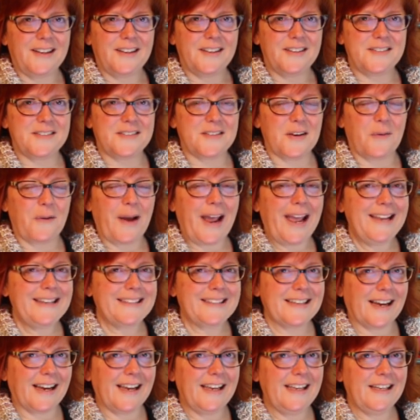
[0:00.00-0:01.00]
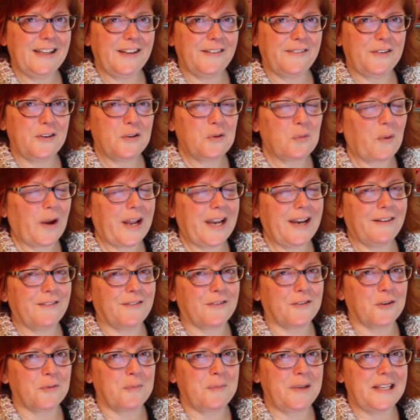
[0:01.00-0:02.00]
So hang tight if you're waiting
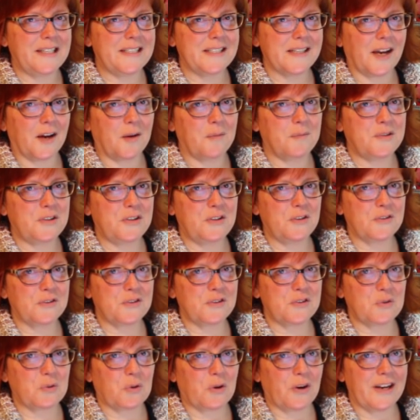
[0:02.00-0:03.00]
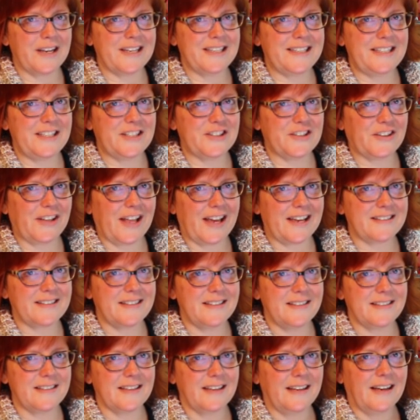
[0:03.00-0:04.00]
for me to come to your store and teach
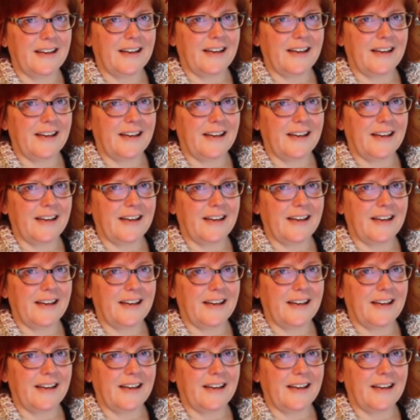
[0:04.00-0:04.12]
classes,